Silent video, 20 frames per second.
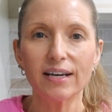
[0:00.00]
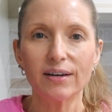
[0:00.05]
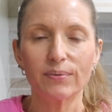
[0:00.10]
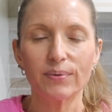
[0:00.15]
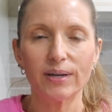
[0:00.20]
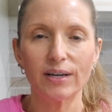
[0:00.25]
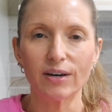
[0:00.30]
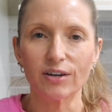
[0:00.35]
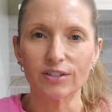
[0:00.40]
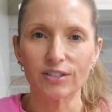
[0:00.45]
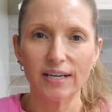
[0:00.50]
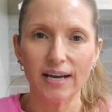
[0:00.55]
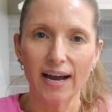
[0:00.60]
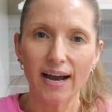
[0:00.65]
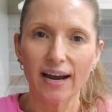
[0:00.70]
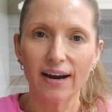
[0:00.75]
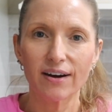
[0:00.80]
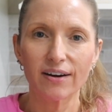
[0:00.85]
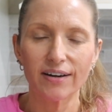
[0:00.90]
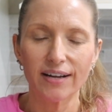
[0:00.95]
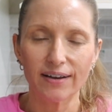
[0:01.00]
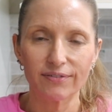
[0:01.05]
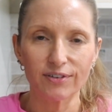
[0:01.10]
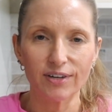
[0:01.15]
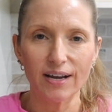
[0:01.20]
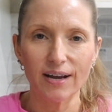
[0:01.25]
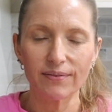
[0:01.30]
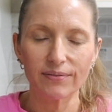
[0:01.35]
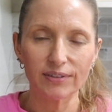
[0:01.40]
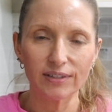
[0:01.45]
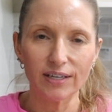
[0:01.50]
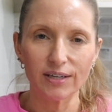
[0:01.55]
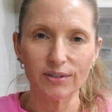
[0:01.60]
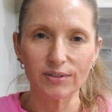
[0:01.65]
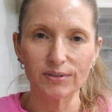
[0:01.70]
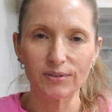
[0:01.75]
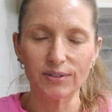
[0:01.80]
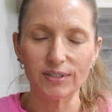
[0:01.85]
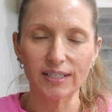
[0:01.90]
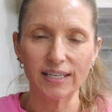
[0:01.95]
We are tired after having
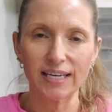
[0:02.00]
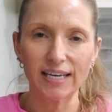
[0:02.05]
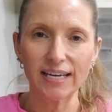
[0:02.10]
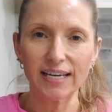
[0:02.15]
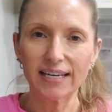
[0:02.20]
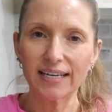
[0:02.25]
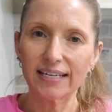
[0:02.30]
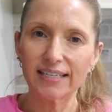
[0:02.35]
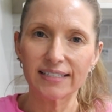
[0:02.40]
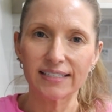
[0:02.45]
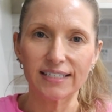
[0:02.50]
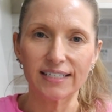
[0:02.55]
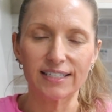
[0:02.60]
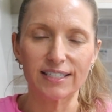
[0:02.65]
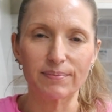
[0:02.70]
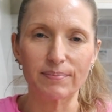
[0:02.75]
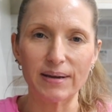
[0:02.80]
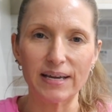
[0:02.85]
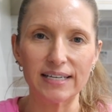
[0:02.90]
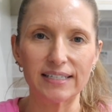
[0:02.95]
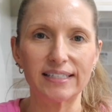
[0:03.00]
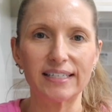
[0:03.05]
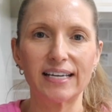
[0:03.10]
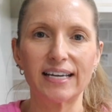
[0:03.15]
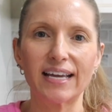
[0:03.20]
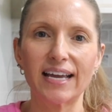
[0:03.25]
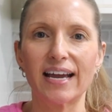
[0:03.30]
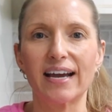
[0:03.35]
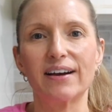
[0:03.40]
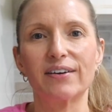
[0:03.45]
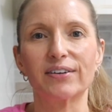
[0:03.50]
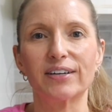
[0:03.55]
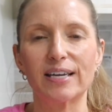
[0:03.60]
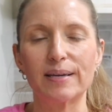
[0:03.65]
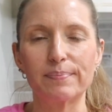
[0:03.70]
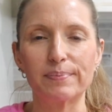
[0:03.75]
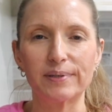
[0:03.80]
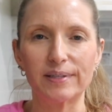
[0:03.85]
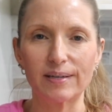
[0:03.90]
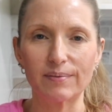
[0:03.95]
those kids. It's amazing how
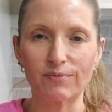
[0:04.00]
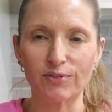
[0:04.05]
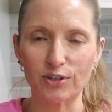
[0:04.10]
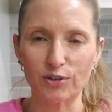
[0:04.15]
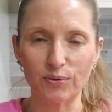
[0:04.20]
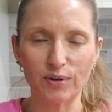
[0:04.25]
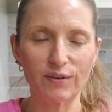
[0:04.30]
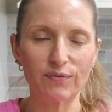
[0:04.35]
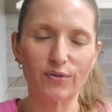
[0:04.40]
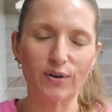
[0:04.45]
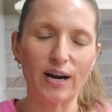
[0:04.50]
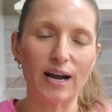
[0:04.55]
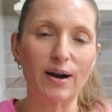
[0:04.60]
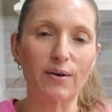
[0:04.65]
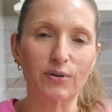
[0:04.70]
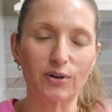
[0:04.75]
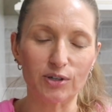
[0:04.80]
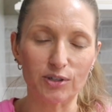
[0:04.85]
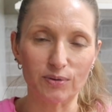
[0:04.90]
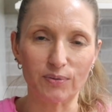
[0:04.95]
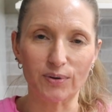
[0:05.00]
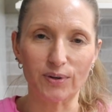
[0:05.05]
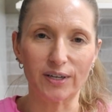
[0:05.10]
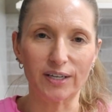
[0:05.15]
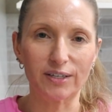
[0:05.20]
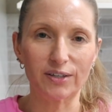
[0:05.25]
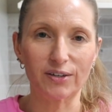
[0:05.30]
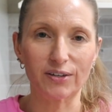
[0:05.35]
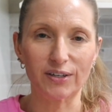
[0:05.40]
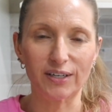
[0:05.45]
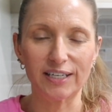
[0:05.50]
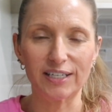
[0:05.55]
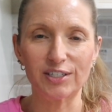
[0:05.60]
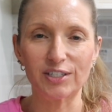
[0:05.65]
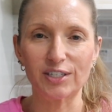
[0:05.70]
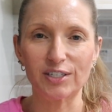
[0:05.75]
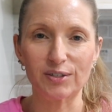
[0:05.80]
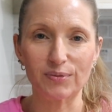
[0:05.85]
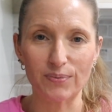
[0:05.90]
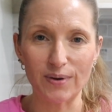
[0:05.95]
keeping them for 24 hours will literally
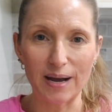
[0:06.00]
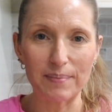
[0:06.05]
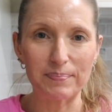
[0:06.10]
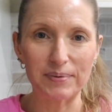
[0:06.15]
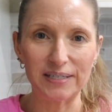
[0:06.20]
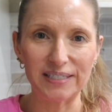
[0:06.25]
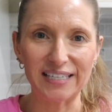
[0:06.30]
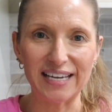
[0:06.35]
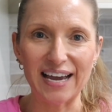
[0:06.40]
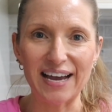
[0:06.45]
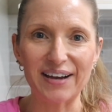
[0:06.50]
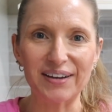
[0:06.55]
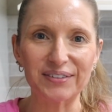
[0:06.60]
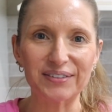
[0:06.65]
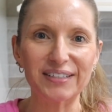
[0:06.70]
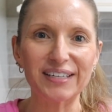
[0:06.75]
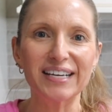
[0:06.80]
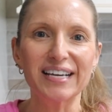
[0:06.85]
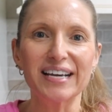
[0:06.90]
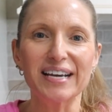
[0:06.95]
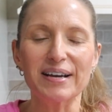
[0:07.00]
just wipe us out.